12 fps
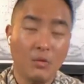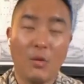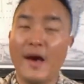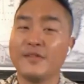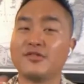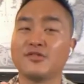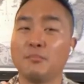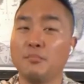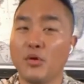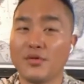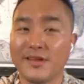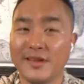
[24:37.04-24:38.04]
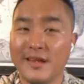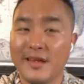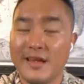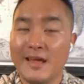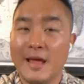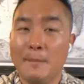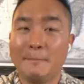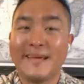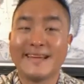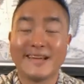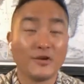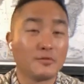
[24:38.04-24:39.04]
Why is this important?
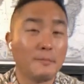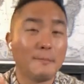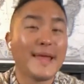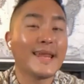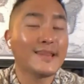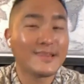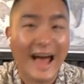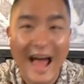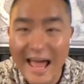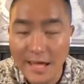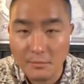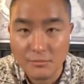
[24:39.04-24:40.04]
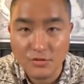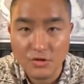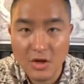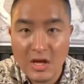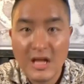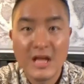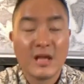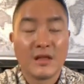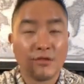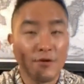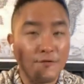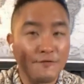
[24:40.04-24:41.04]
Because many times
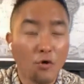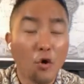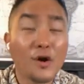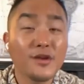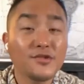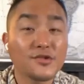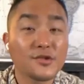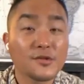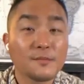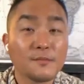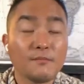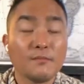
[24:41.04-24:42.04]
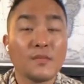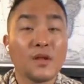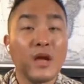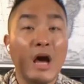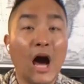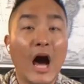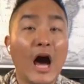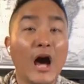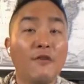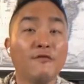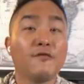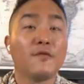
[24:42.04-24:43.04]
the voice
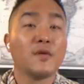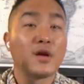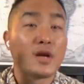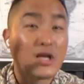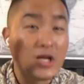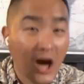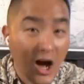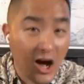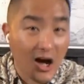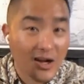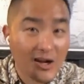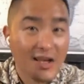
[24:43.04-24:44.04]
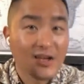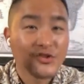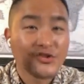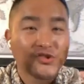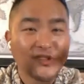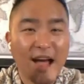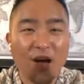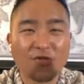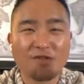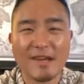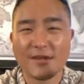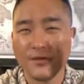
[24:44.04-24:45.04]
of God
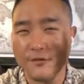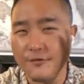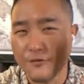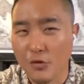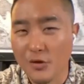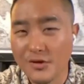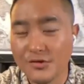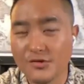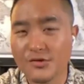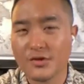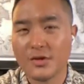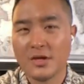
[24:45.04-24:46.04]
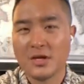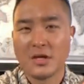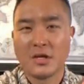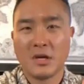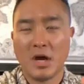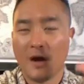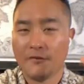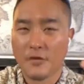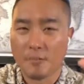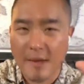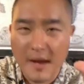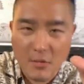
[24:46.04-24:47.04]
sounds like the voice of
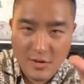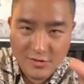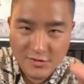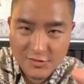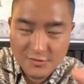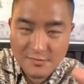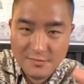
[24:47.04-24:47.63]
your parents.